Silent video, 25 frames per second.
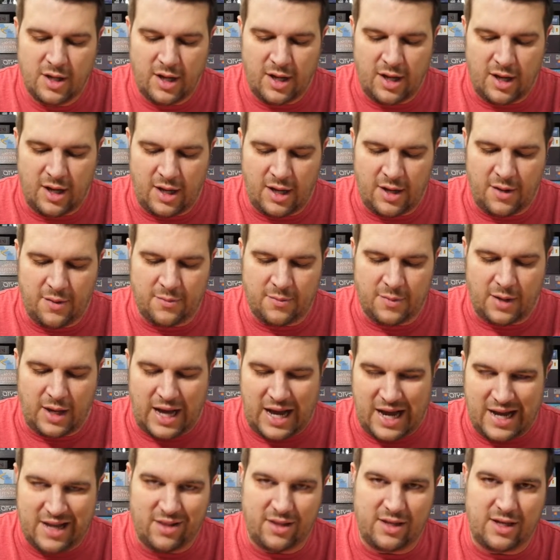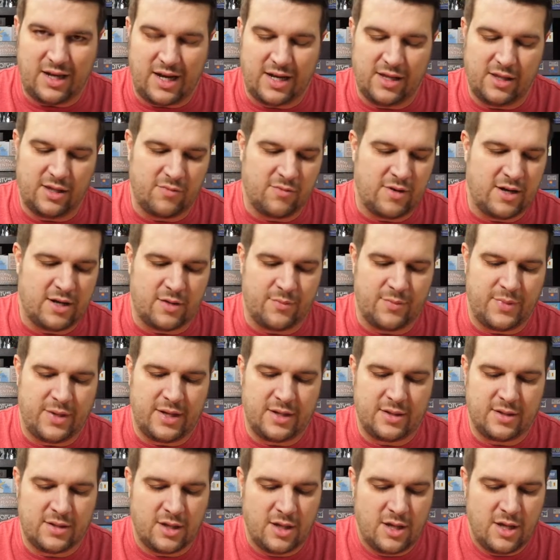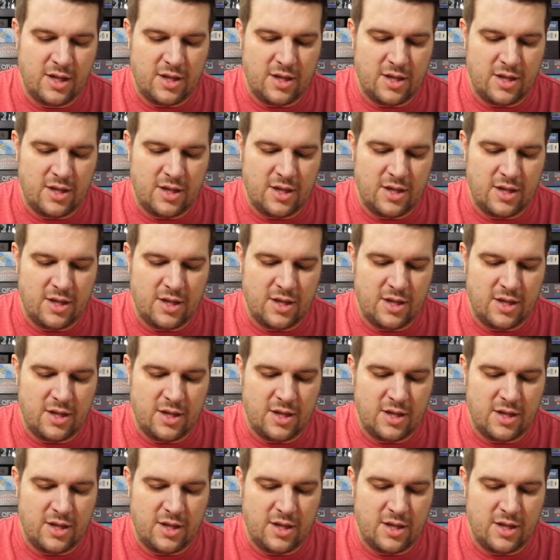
Highly, highly recommend.